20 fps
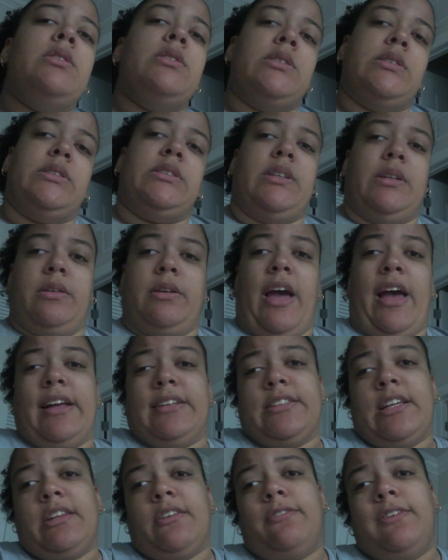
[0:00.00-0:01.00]
See you
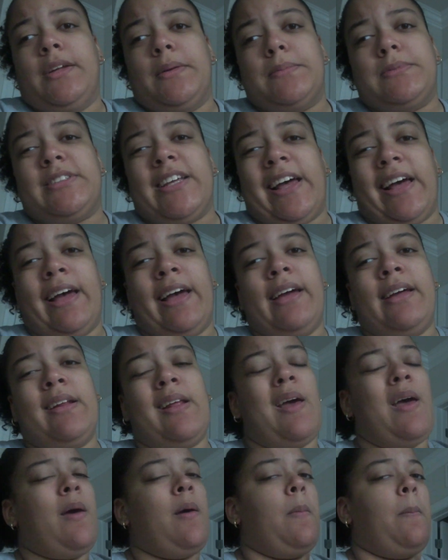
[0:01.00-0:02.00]
guys on the flip side.
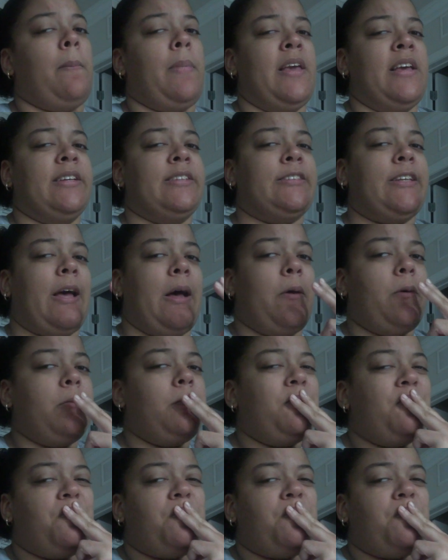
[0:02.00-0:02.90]
Peace out.